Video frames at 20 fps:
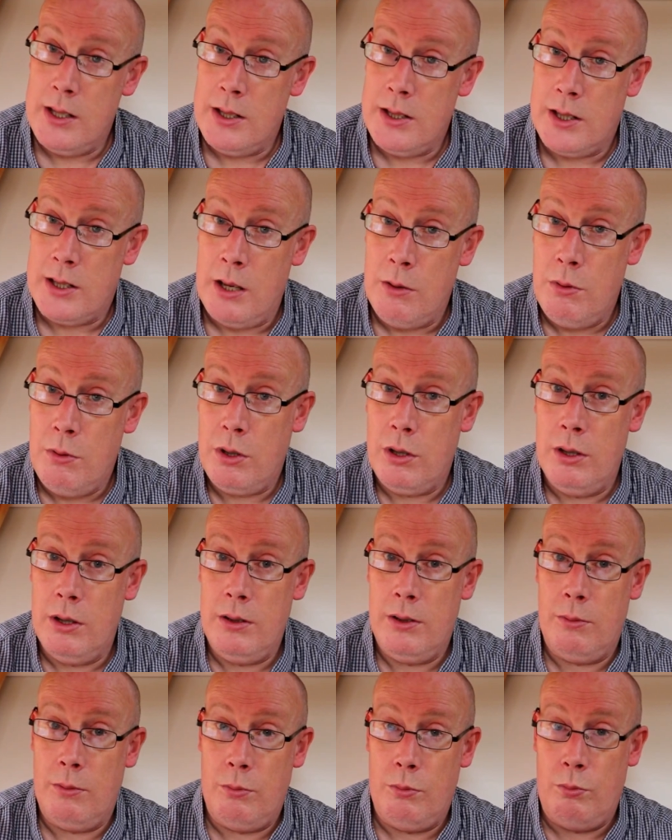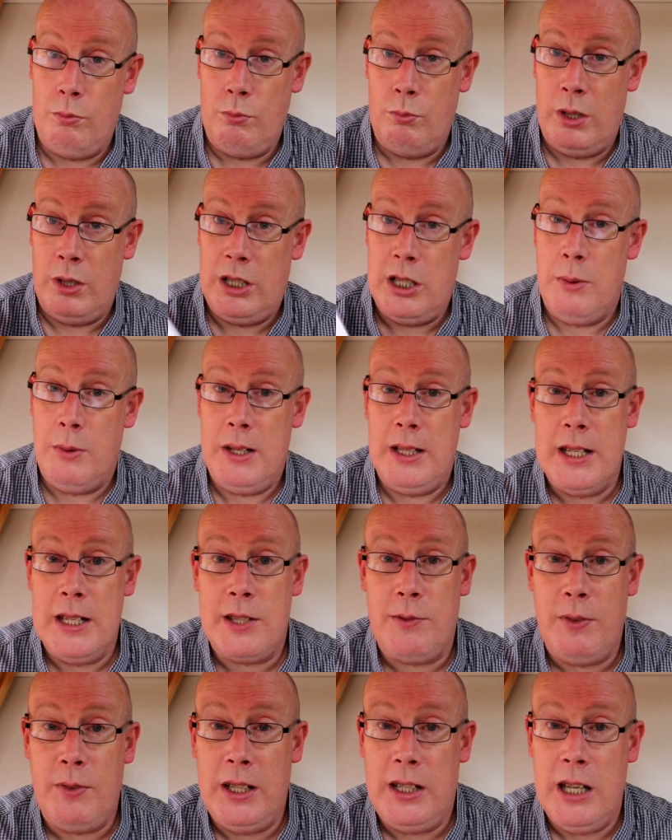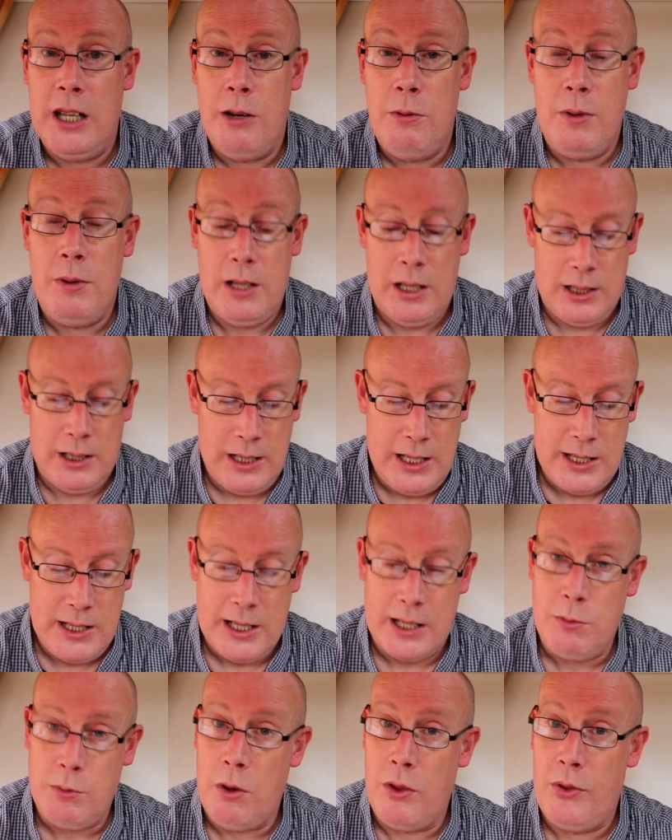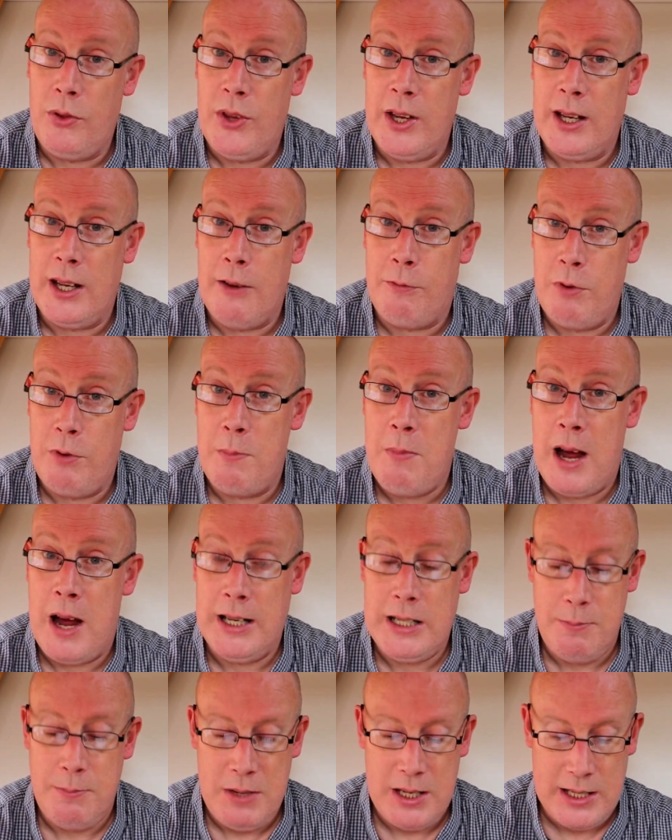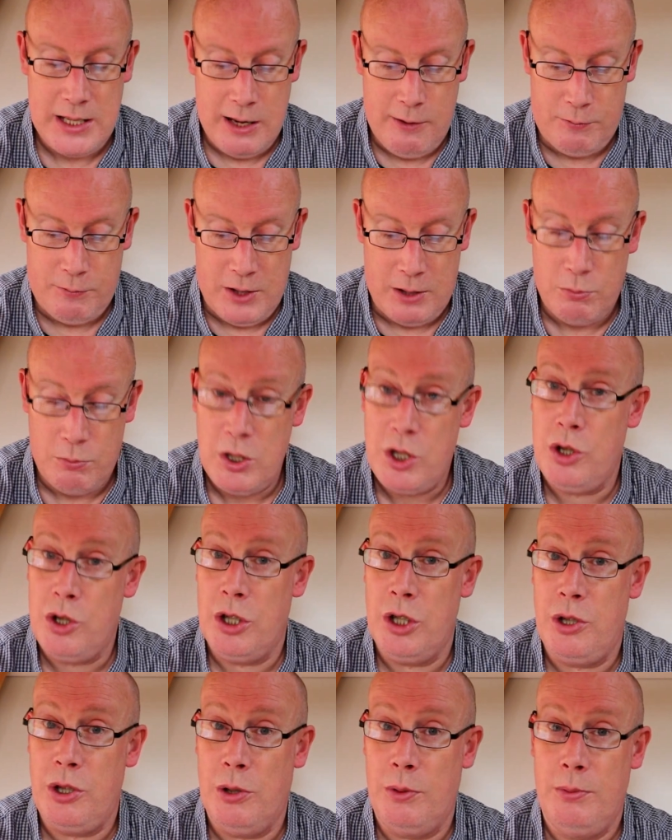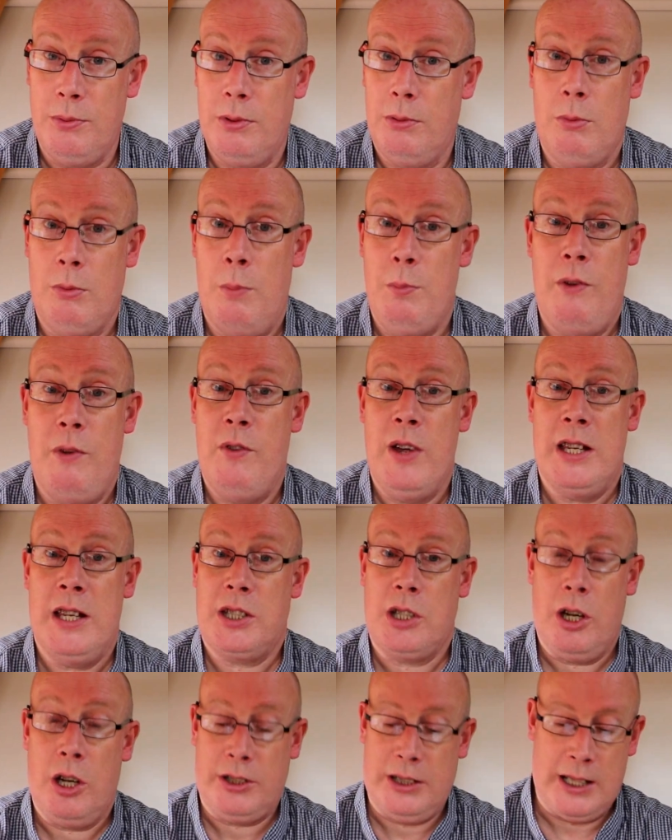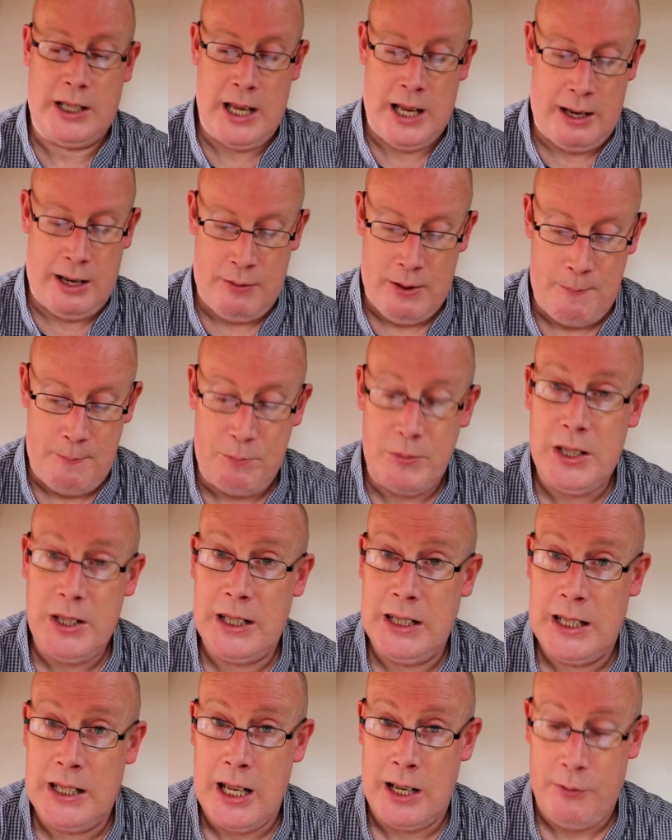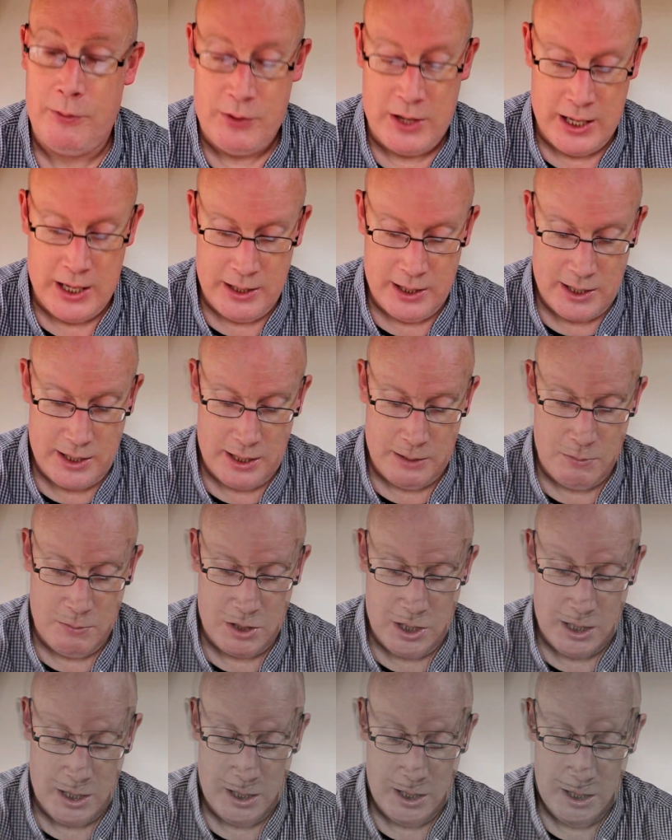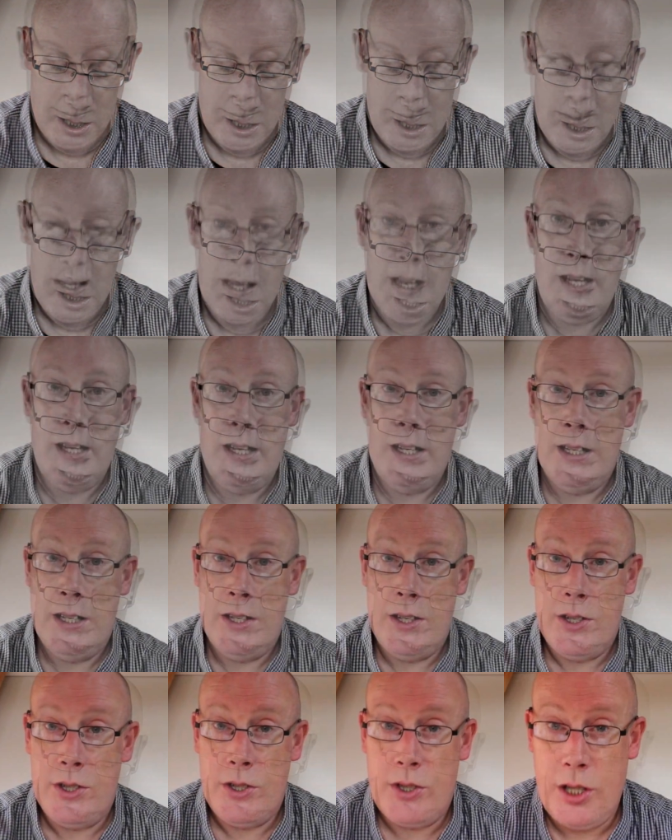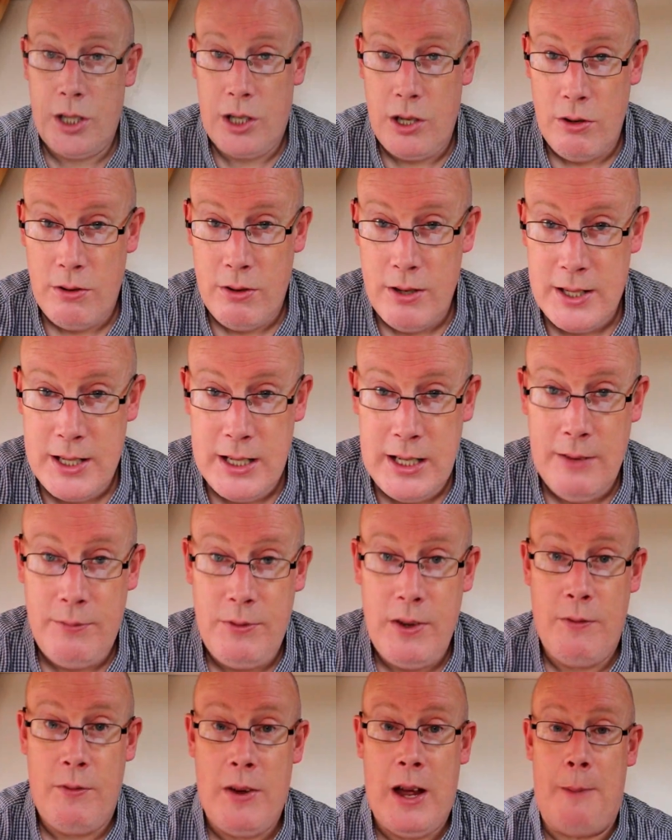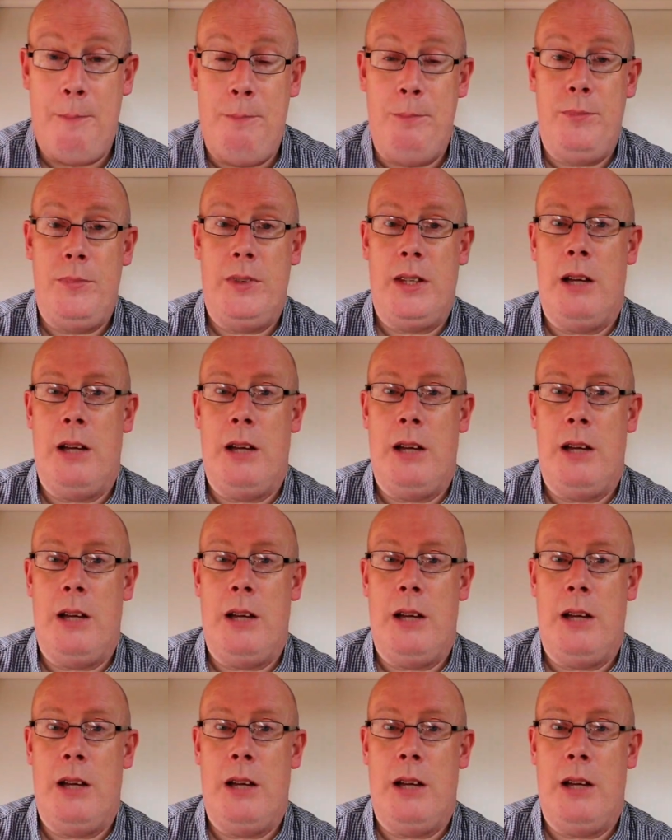So with doing this video, at least that's one thing I've reminded myself that we should have done when we first got the caravan, get a fire extinguisher. Security of your van.